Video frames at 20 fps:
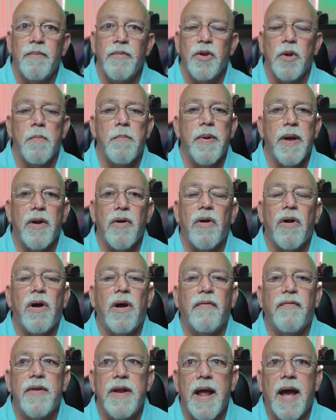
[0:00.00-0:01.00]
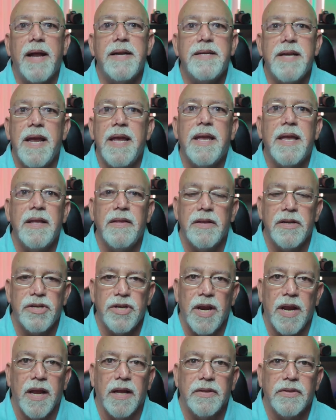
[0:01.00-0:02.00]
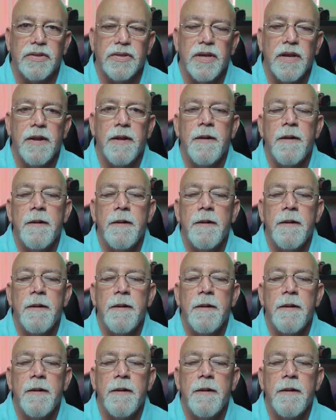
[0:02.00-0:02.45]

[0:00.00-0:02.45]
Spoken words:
You're better off not taking the chance.